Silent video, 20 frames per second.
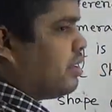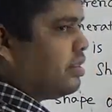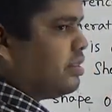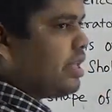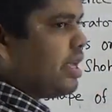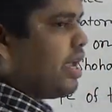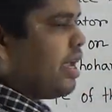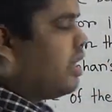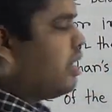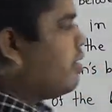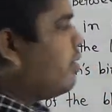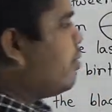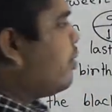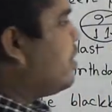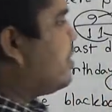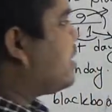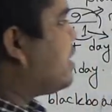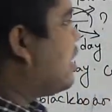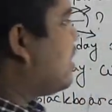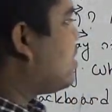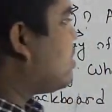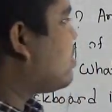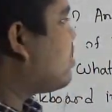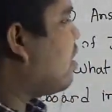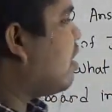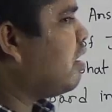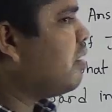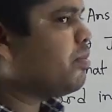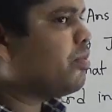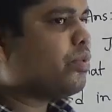Then we shall
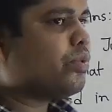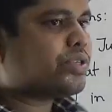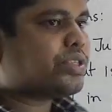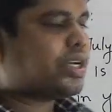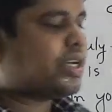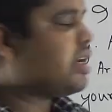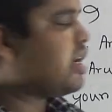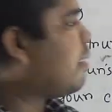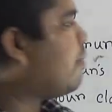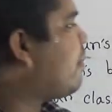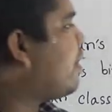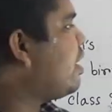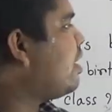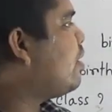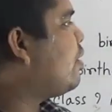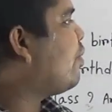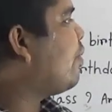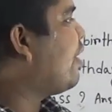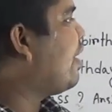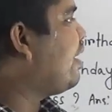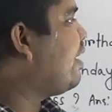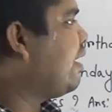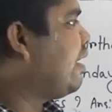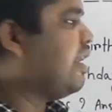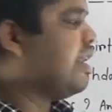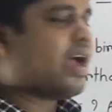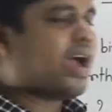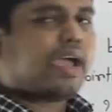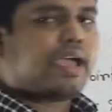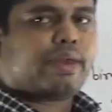solve question number
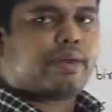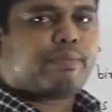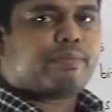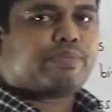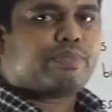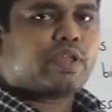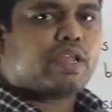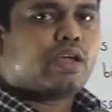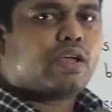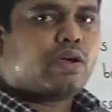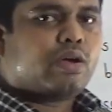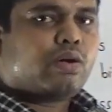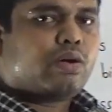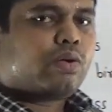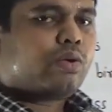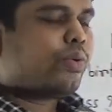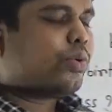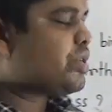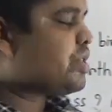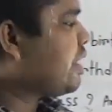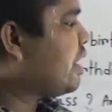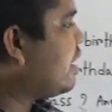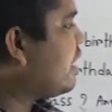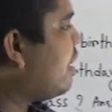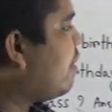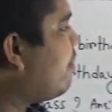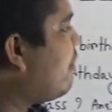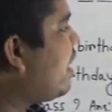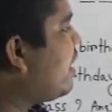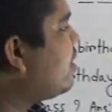29. Question
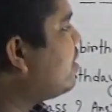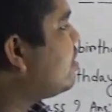number